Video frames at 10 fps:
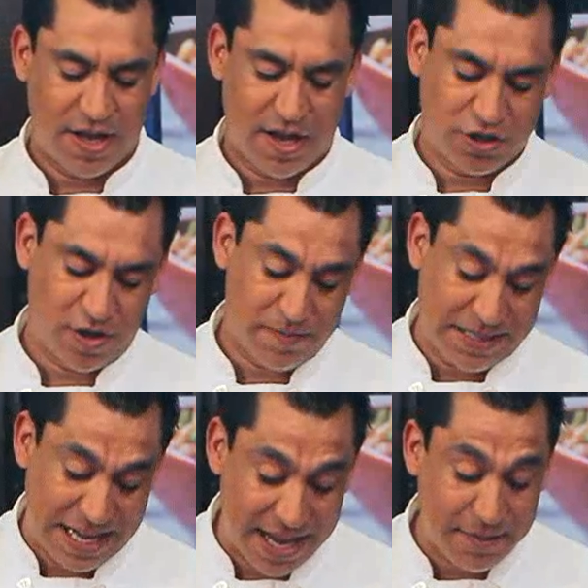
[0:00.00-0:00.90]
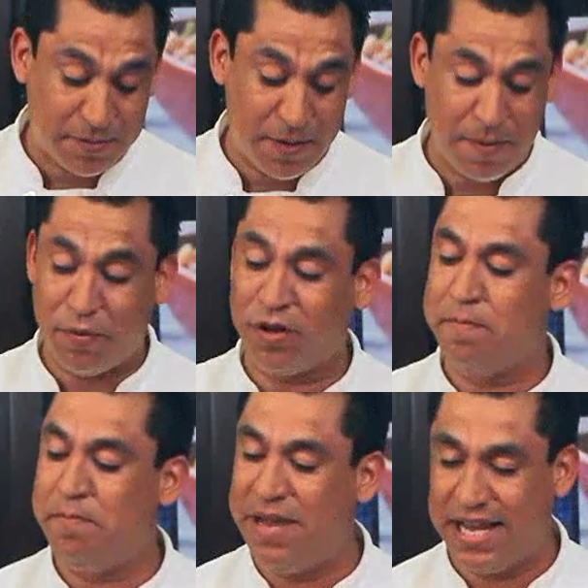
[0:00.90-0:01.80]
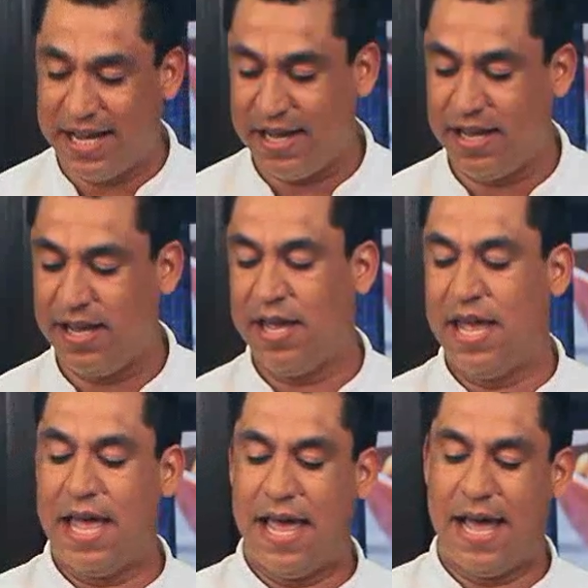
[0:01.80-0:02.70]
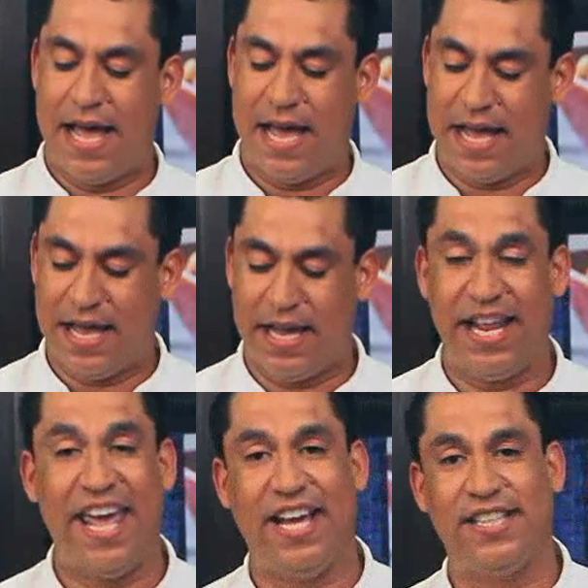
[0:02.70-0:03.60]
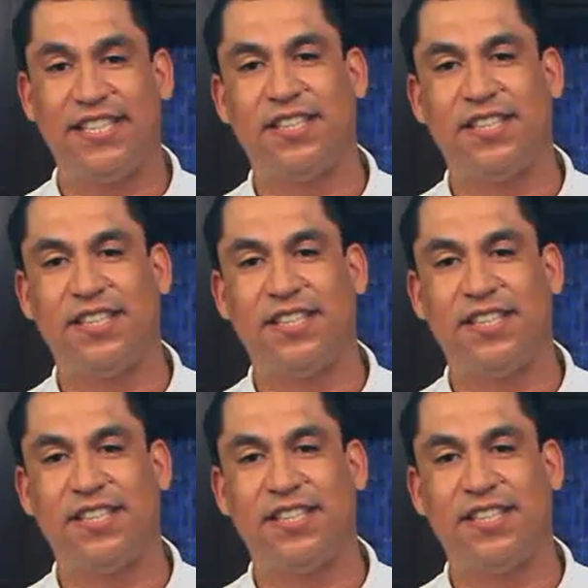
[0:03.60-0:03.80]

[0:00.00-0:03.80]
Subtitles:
Sometimes people put milk and eggs.